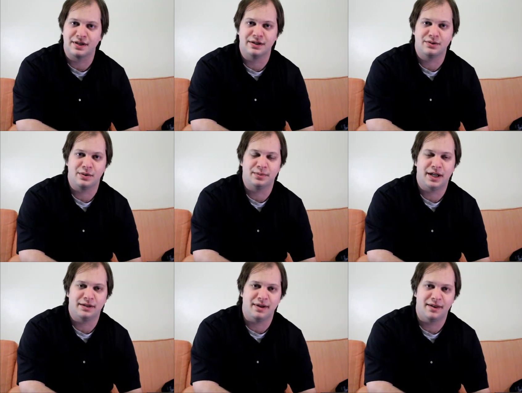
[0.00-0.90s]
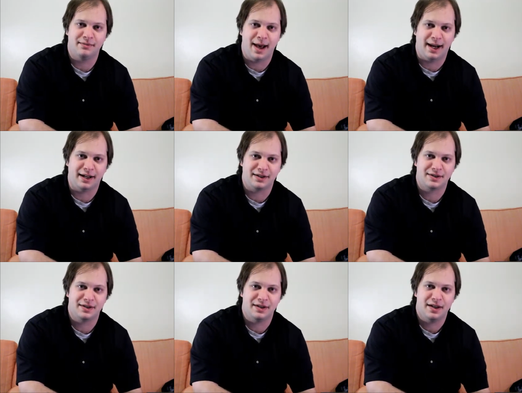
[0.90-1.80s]
into applied
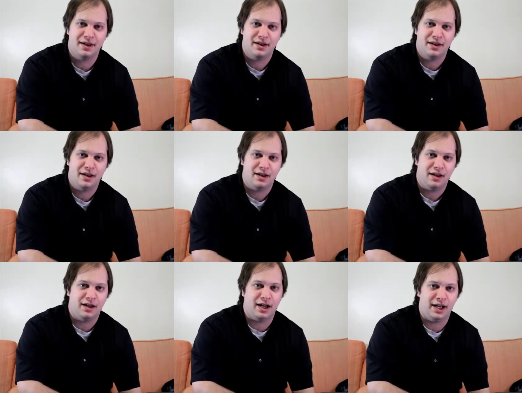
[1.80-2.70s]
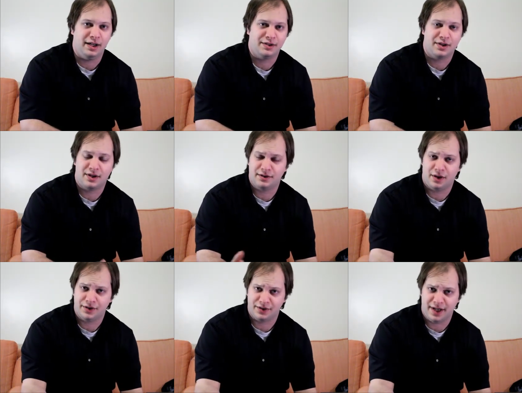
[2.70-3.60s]
mathematics. I started
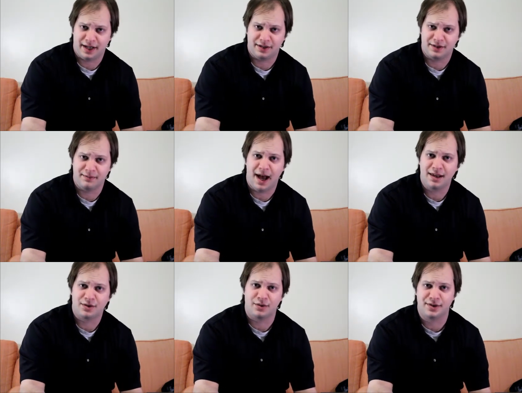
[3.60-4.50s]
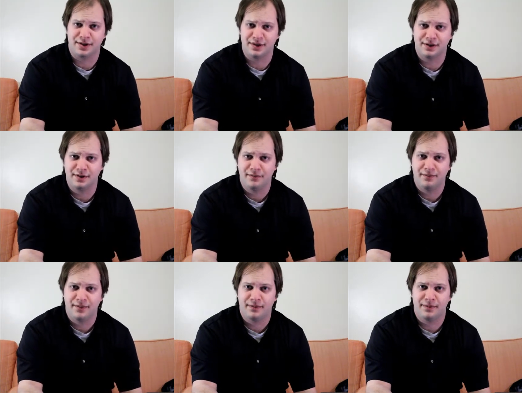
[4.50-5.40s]
also taking some math courses
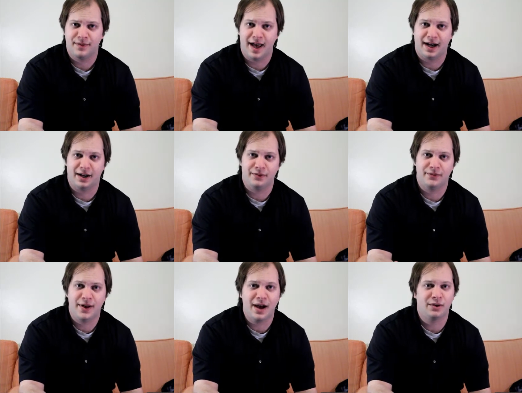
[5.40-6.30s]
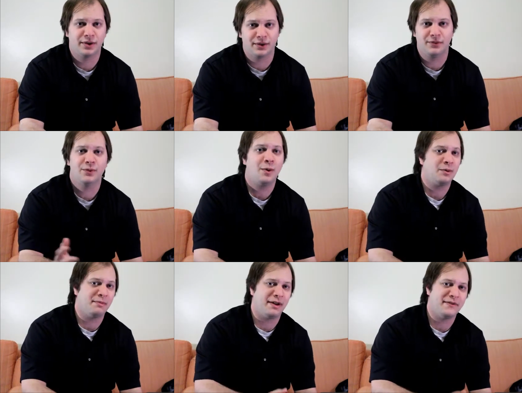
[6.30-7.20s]
that I found
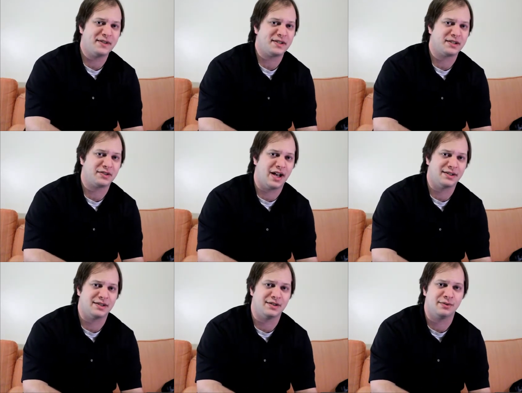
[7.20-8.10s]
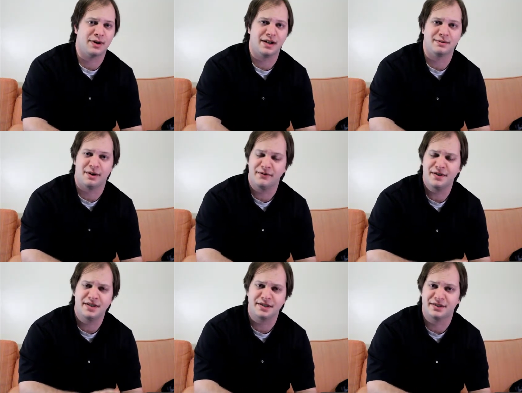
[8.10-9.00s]
informed my physics classes, whereas my
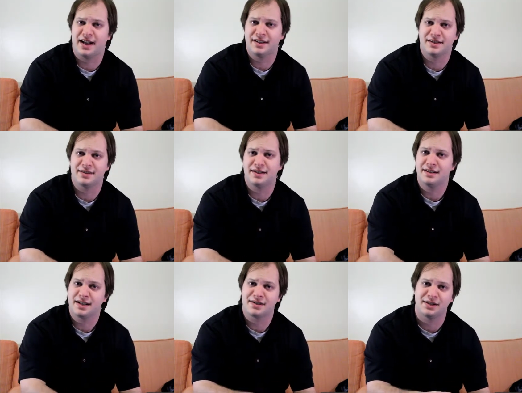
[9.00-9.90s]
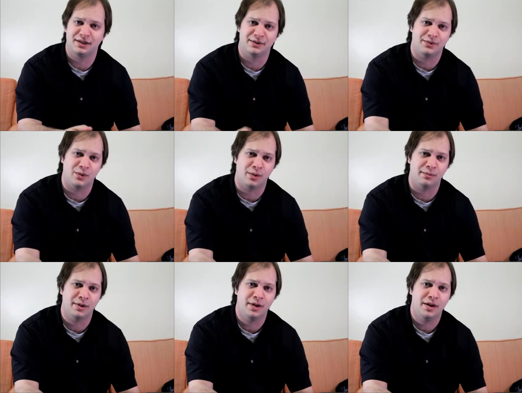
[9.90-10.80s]
physics classes didn't necessarily
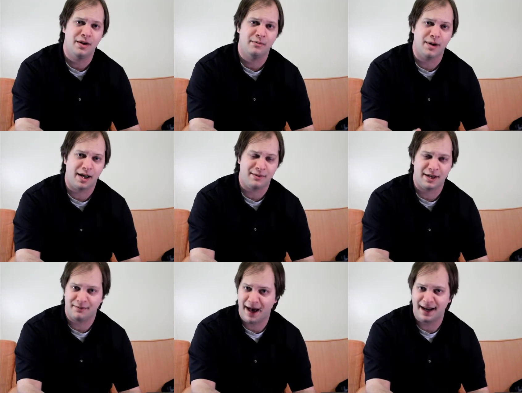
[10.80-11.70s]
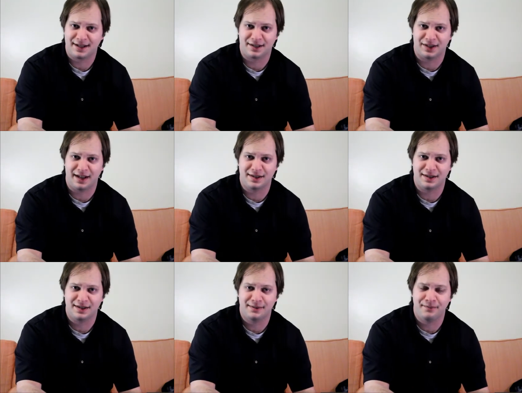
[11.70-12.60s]
inform my mathematics
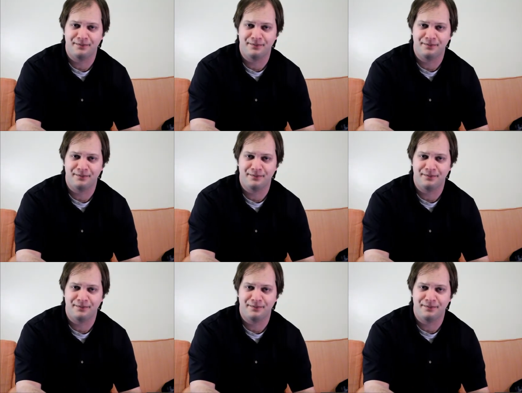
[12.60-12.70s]
classes.